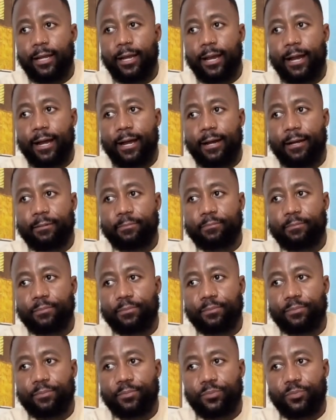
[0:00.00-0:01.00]
Um,
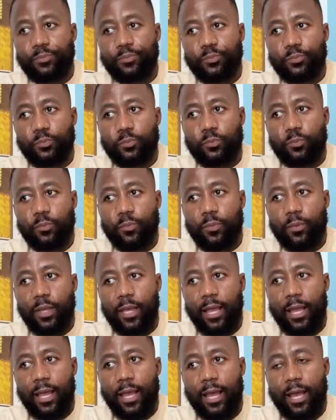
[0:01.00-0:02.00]

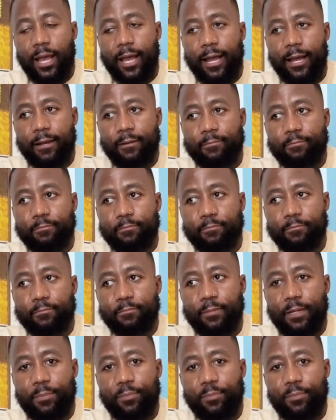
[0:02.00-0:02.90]
um,